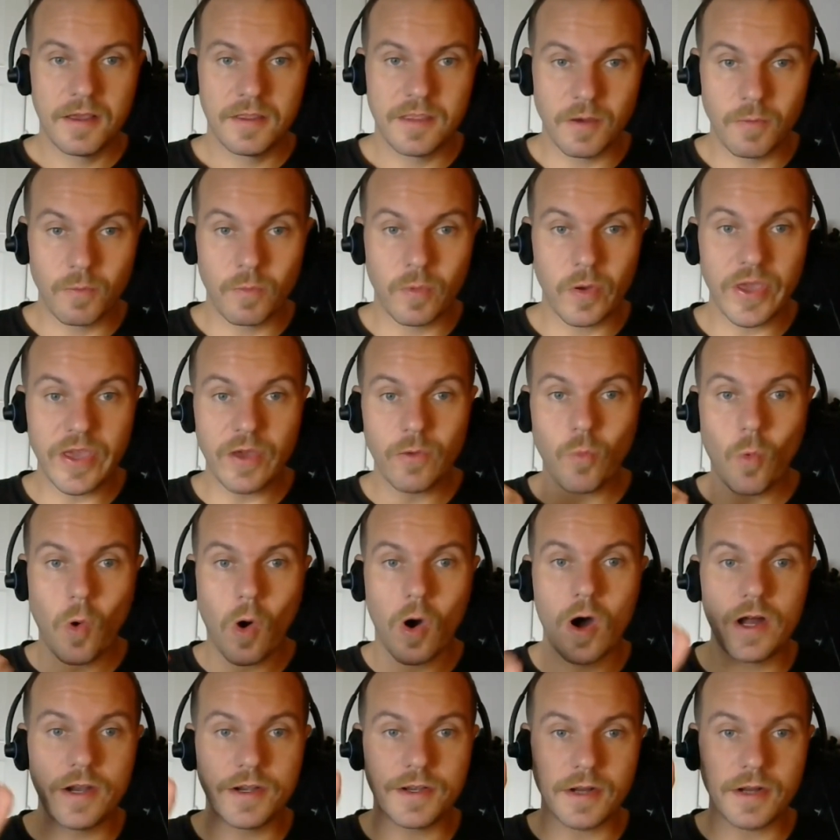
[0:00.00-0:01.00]
that we
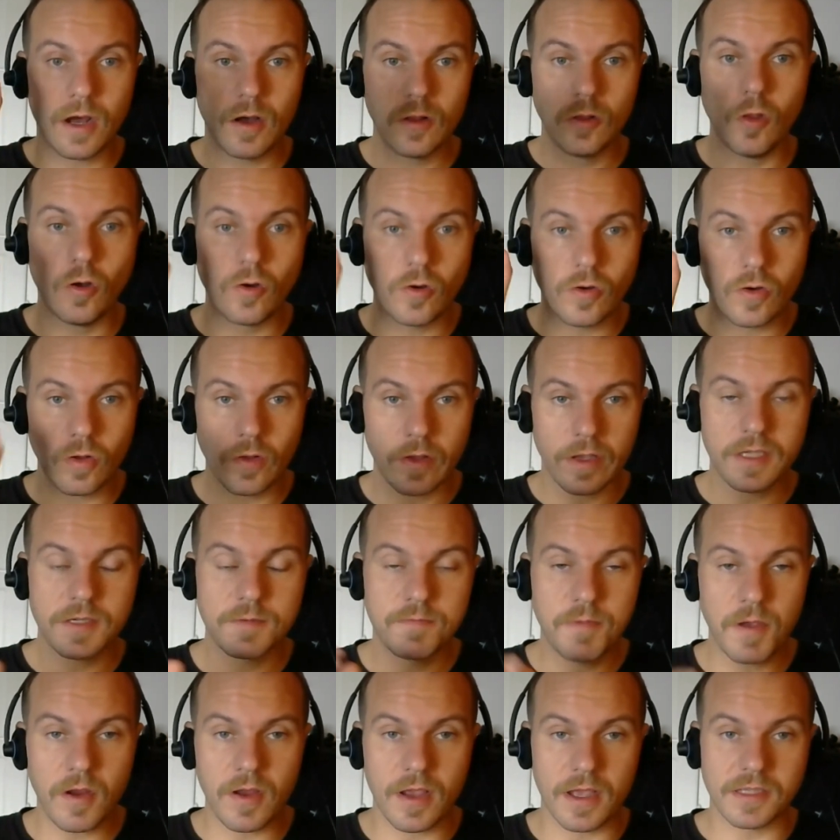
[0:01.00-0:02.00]
want a local
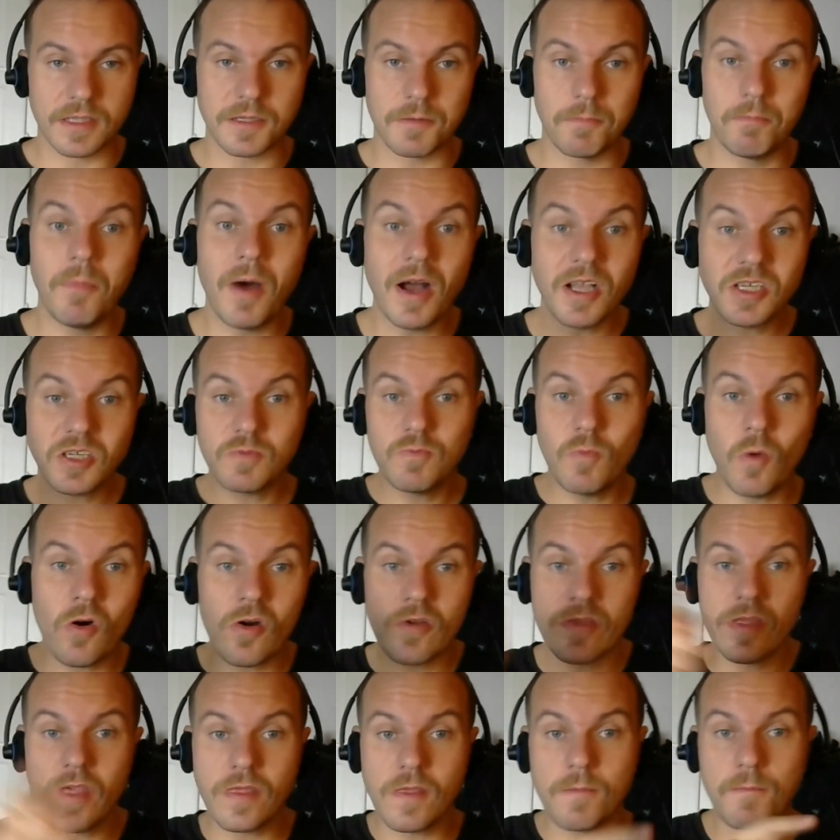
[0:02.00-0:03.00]
experience much
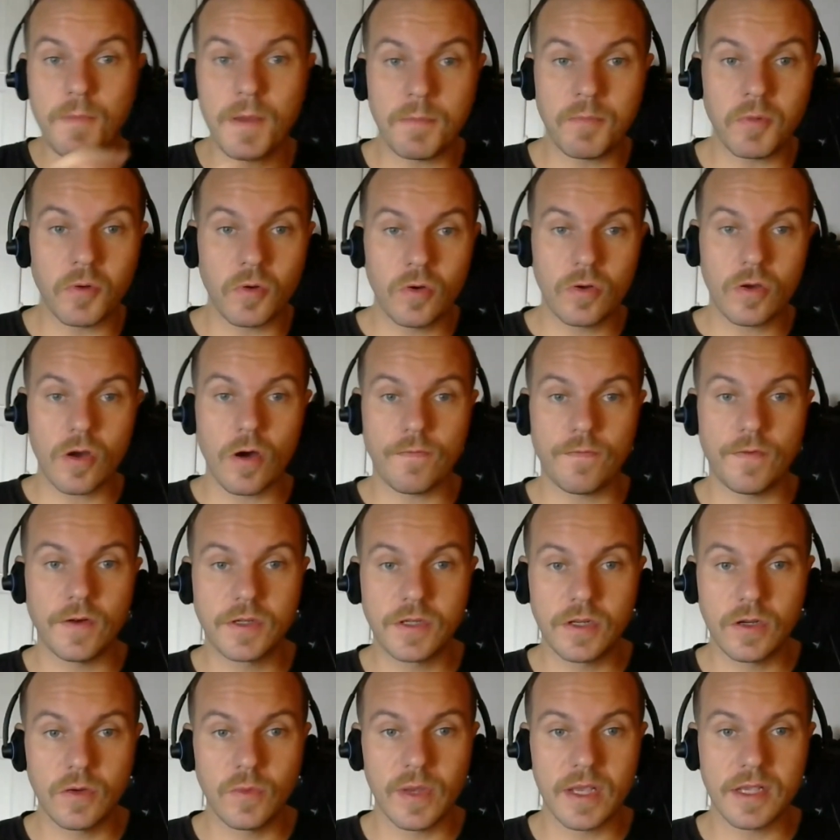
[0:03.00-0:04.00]
more than the people who go for
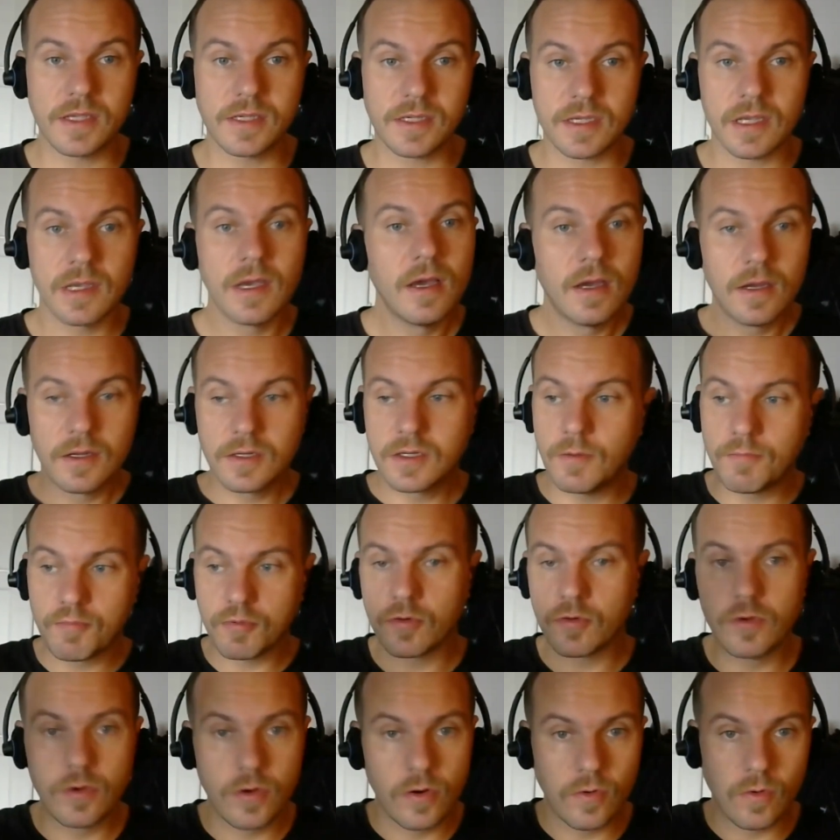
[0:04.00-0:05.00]
2 weeks to
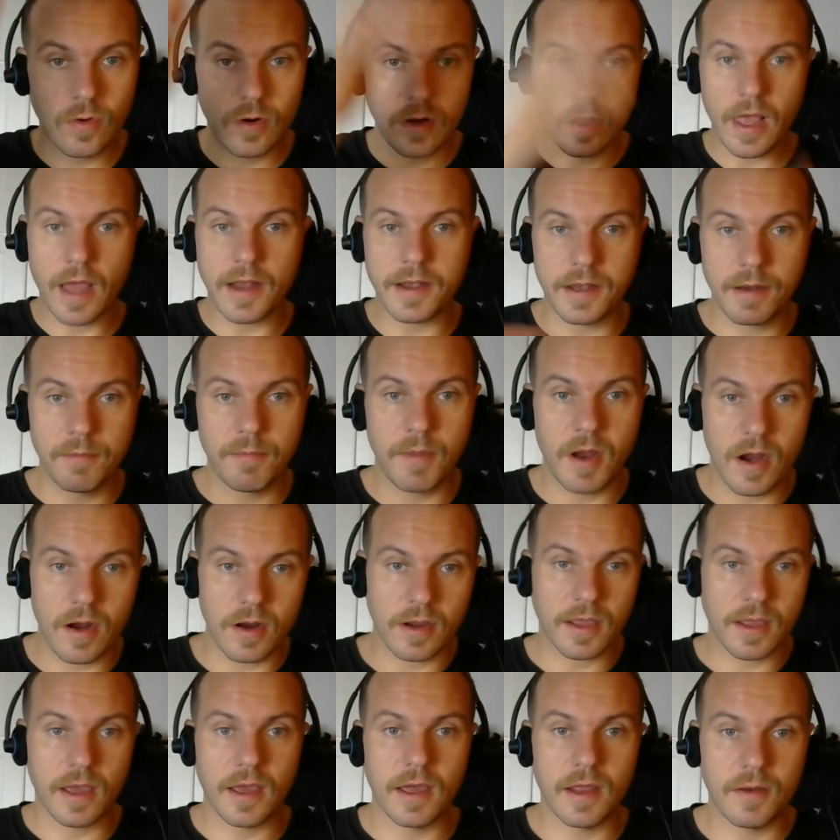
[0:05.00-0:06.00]
Peru or Latin
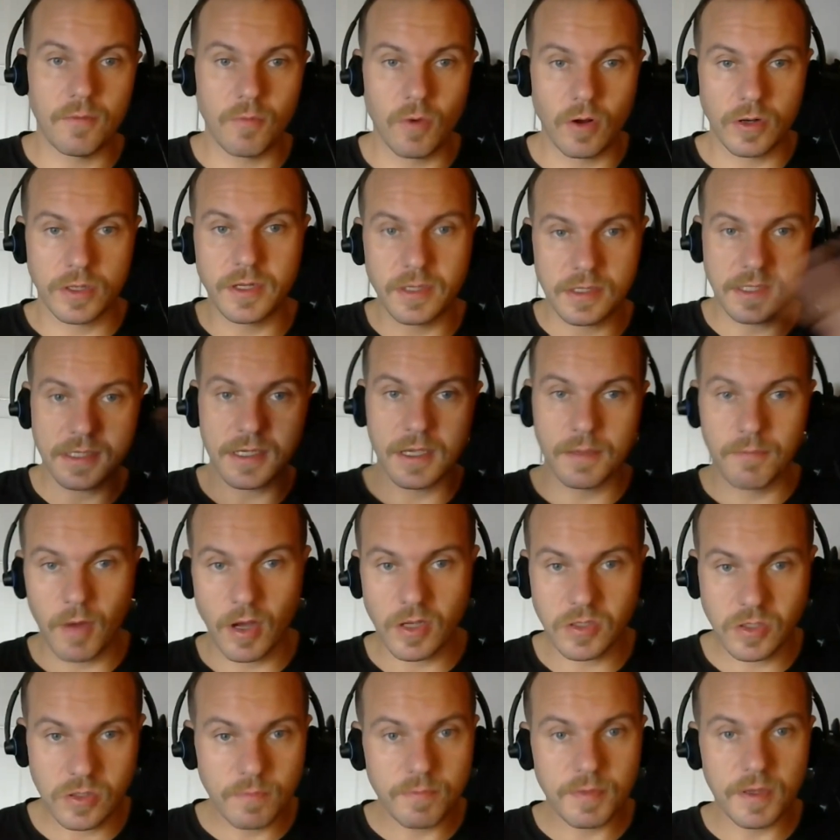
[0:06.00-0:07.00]
America and want to see
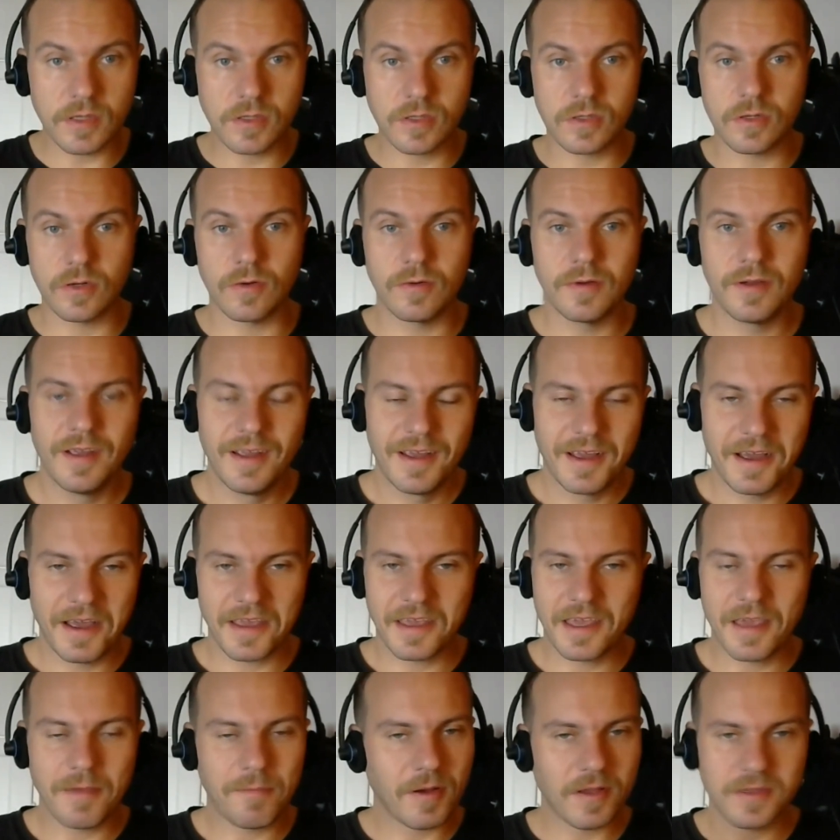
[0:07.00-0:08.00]
Machu Picchu. I
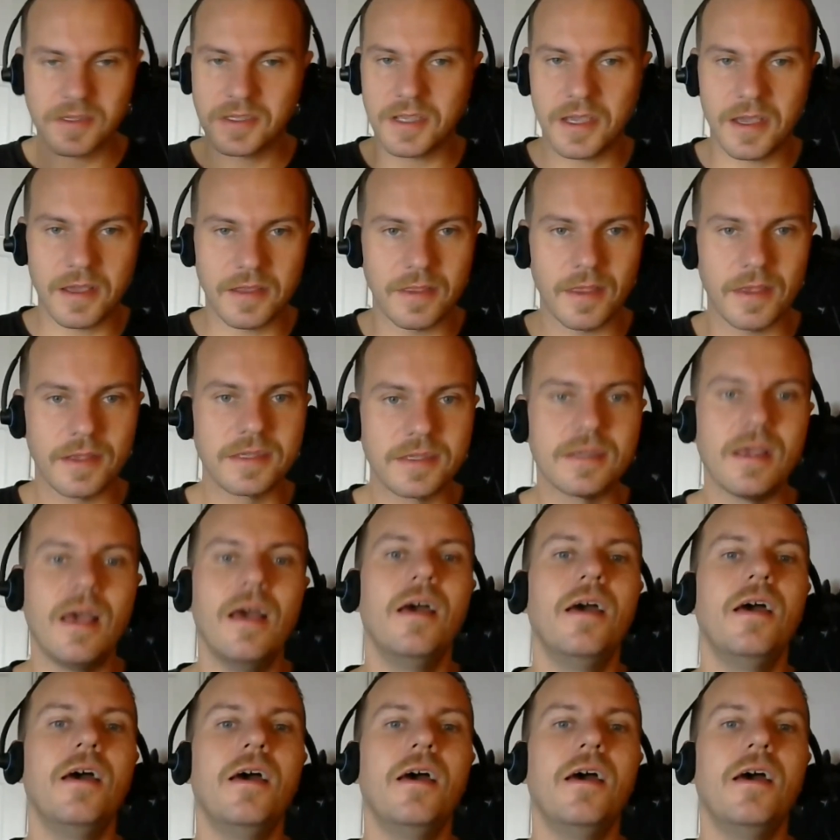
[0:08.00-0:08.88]
keep on saying this.